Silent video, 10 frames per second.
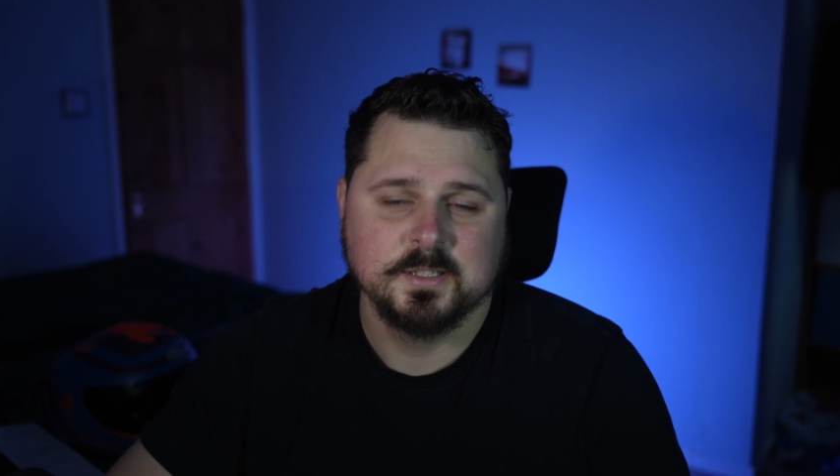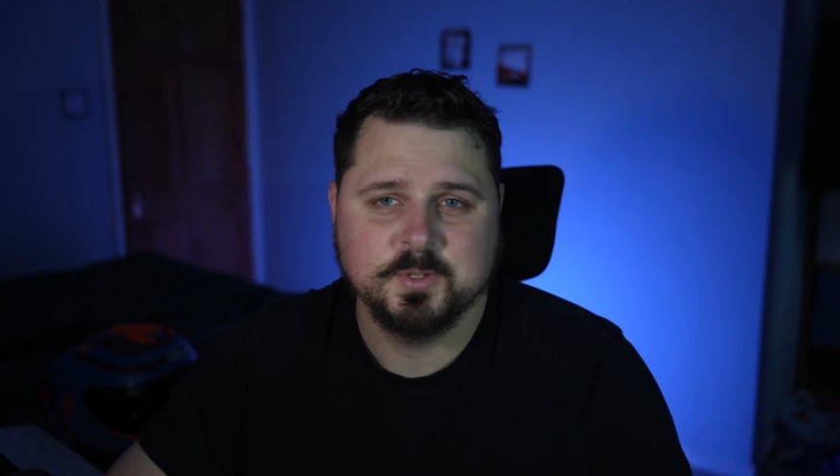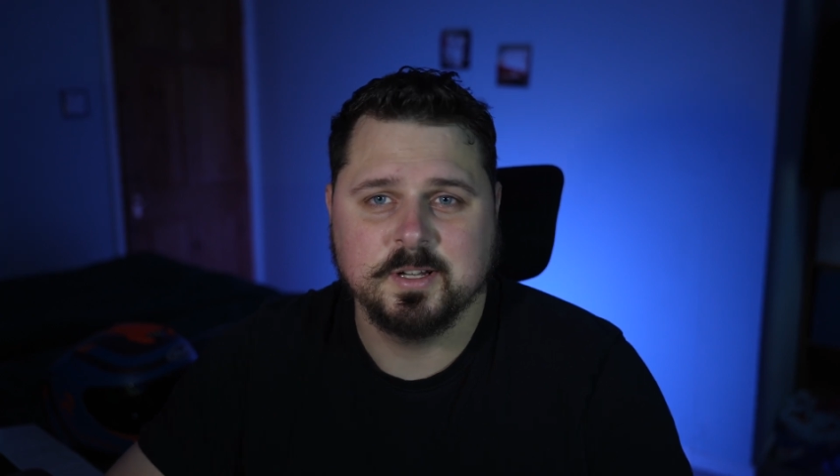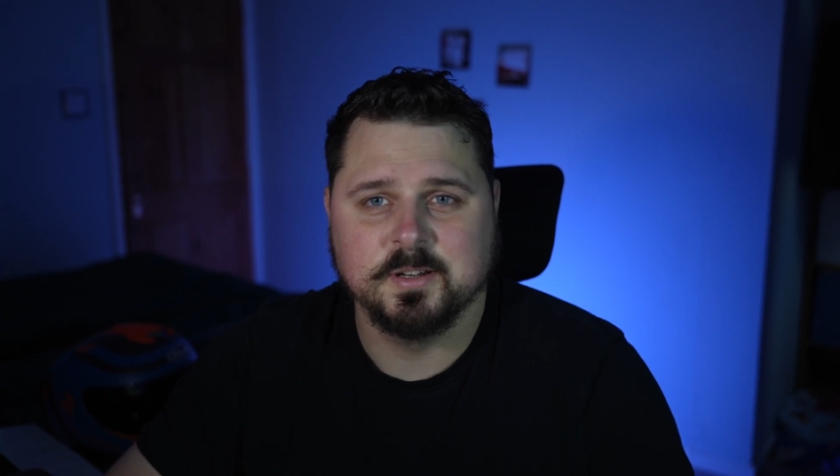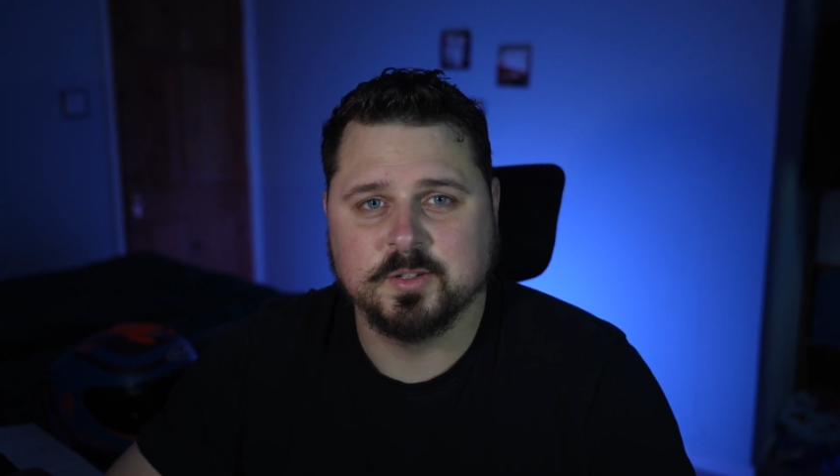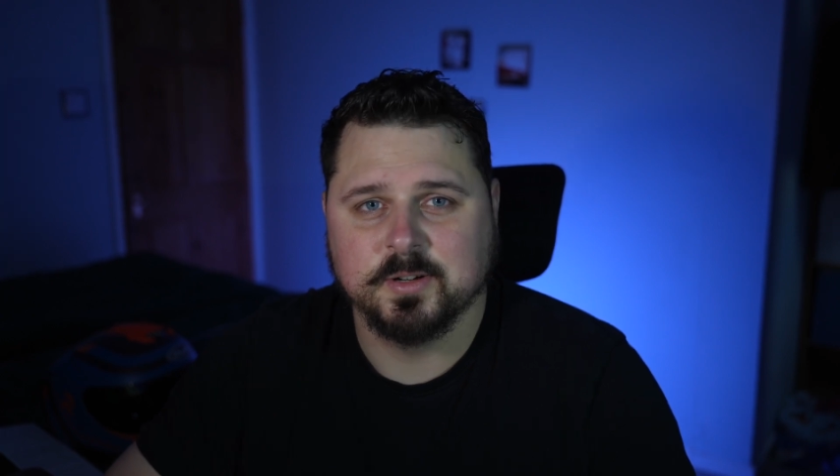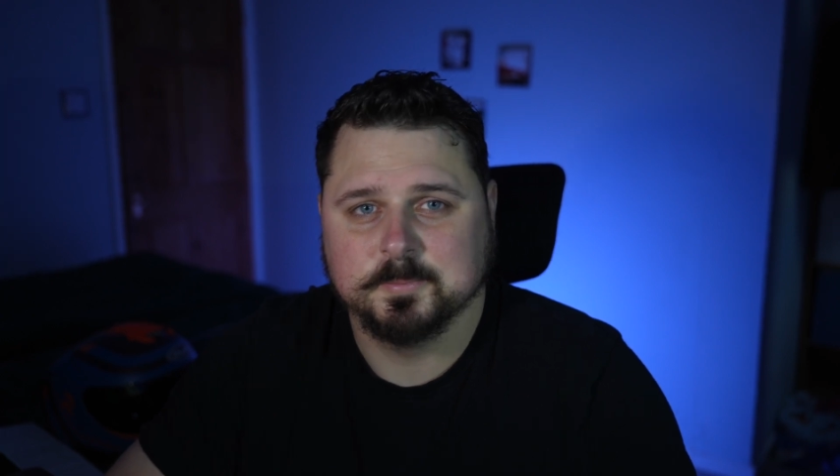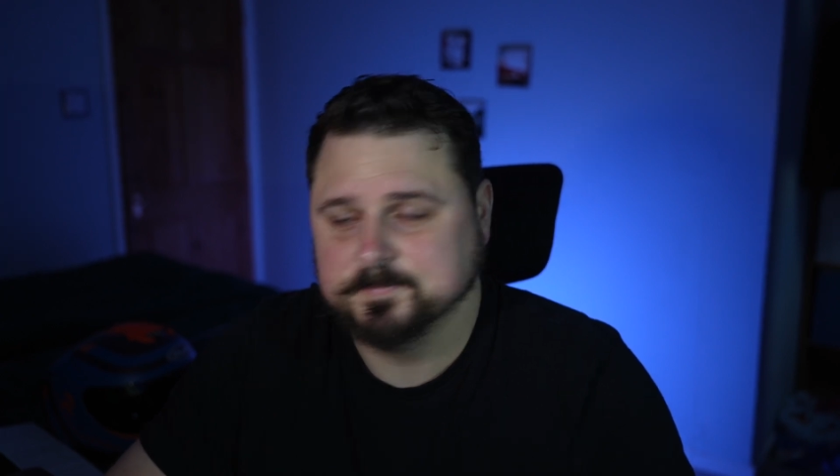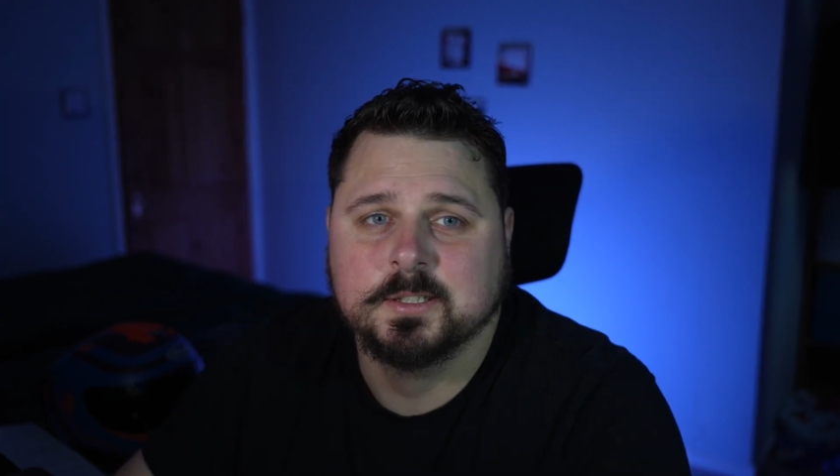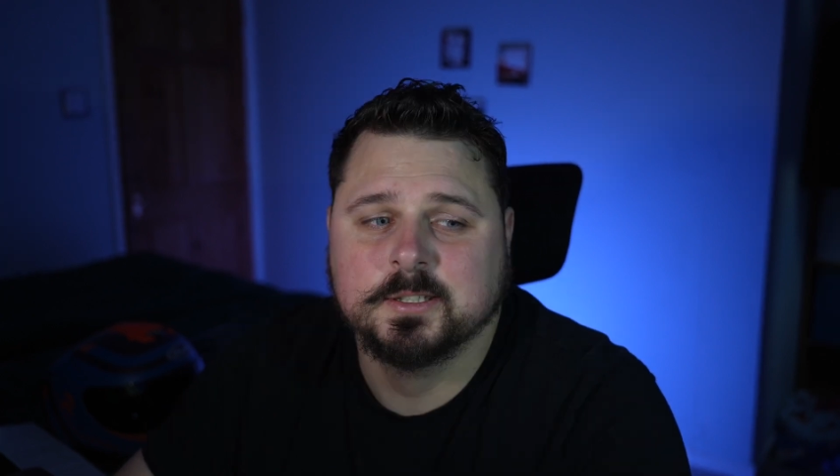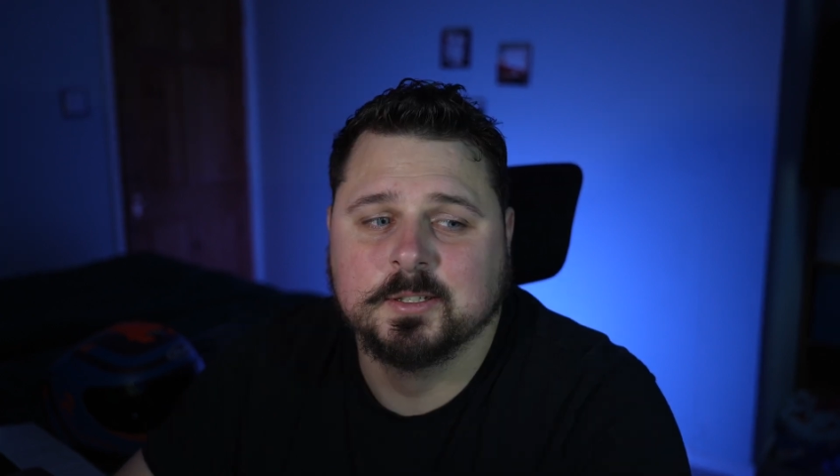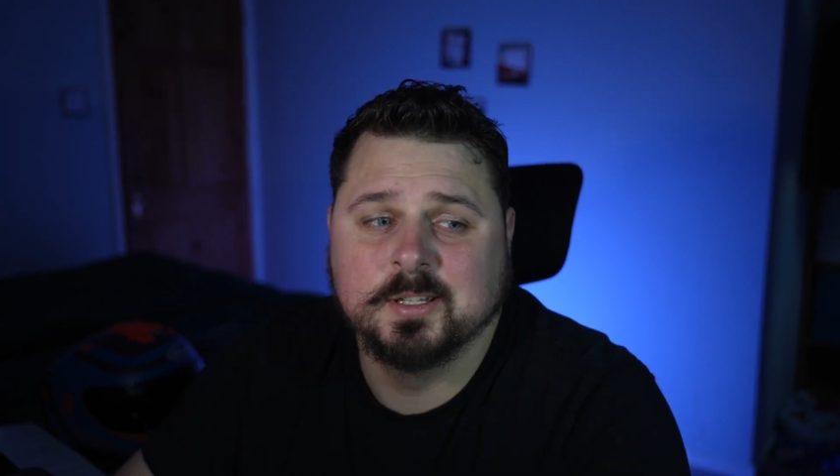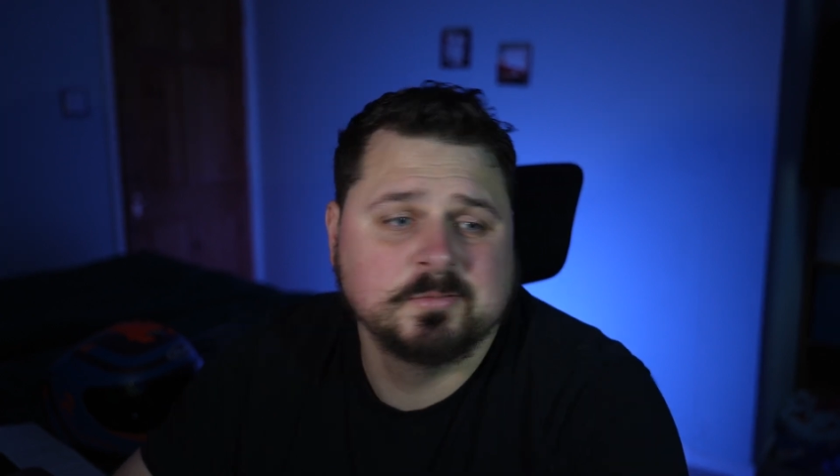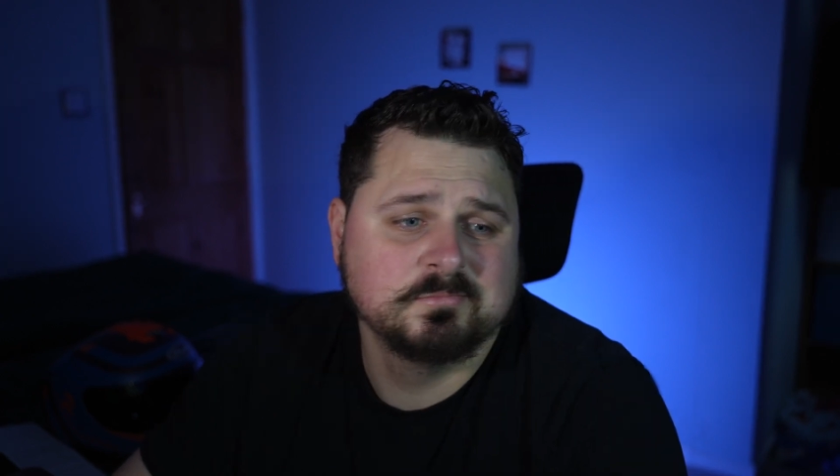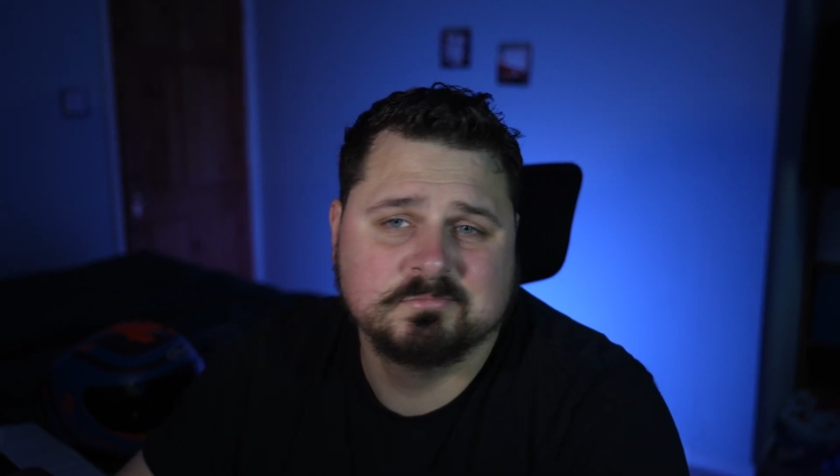We don't enjoy it.
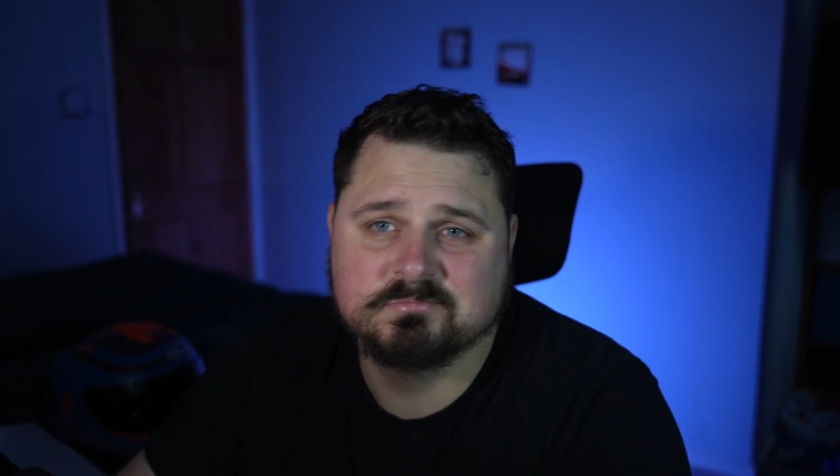Well,